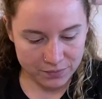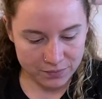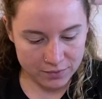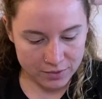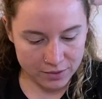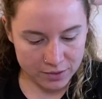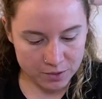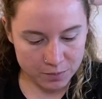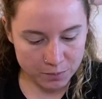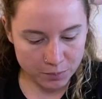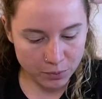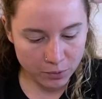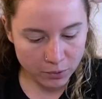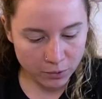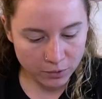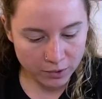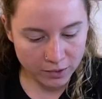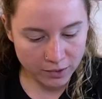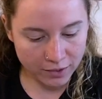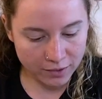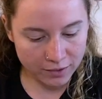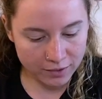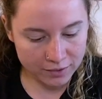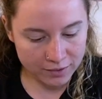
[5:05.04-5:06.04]
is
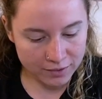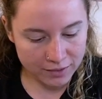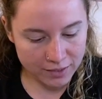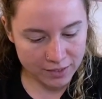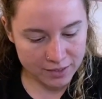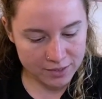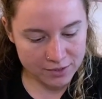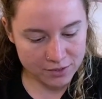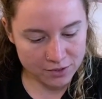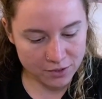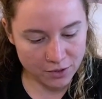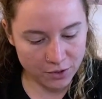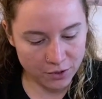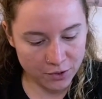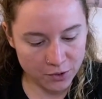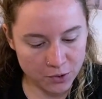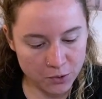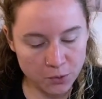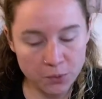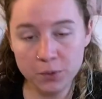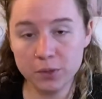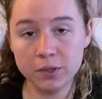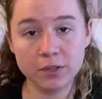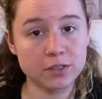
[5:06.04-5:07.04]
pulling on this, our
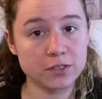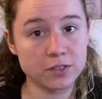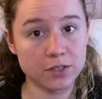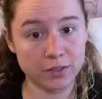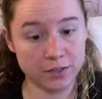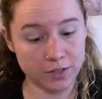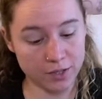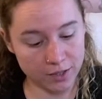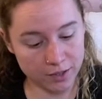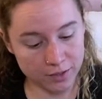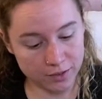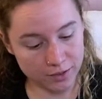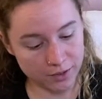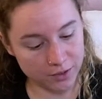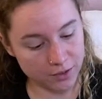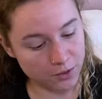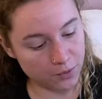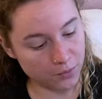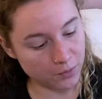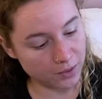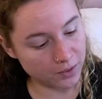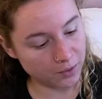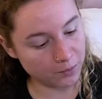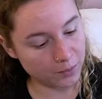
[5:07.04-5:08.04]
cords are not gonna
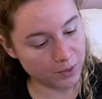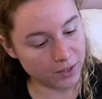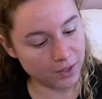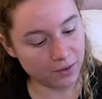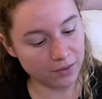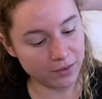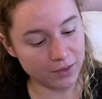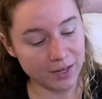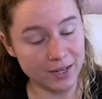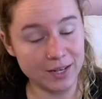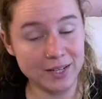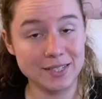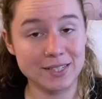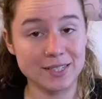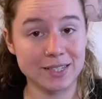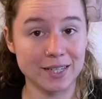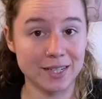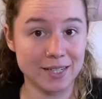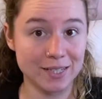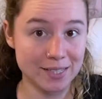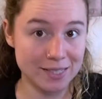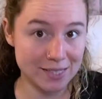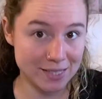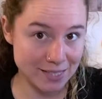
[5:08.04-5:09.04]
go anywhere and it's
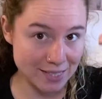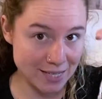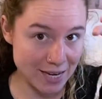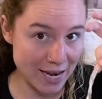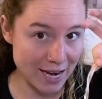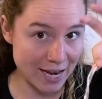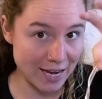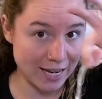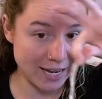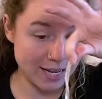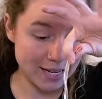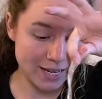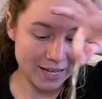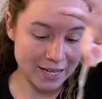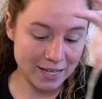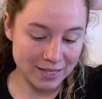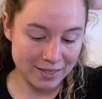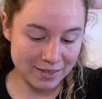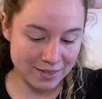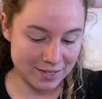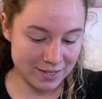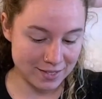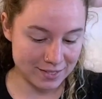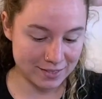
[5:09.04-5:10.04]
gonna stay
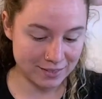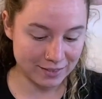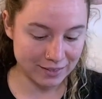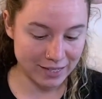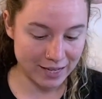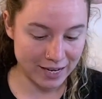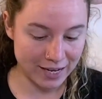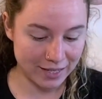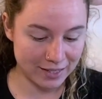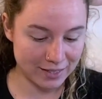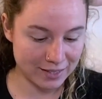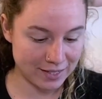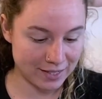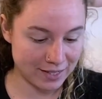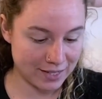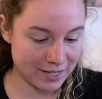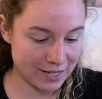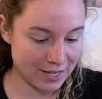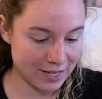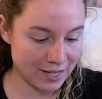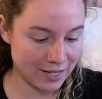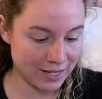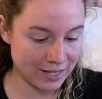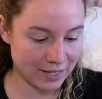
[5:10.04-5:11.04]
this length
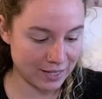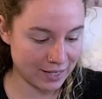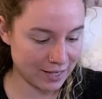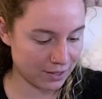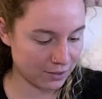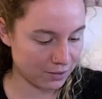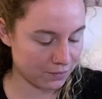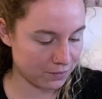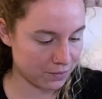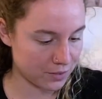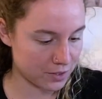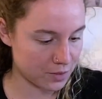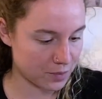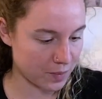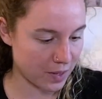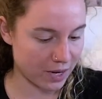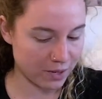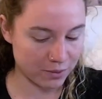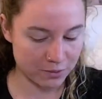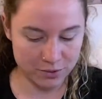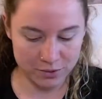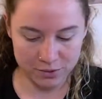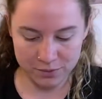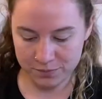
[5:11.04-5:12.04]
hanging out of the
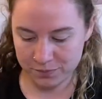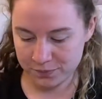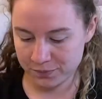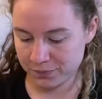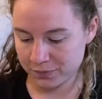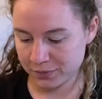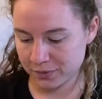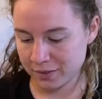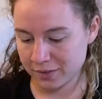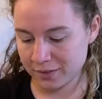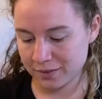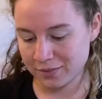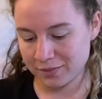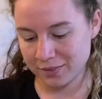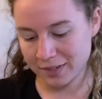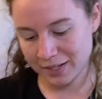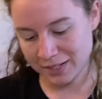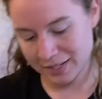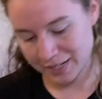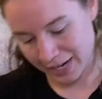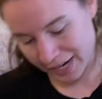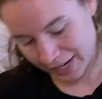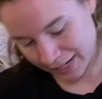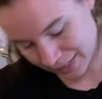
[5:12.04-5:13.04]
spout.
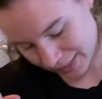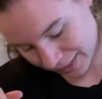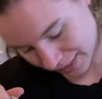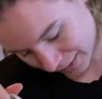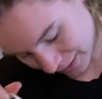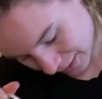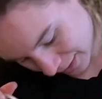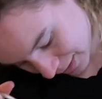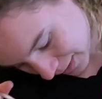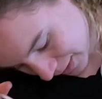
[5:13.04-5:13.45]
Fantastic.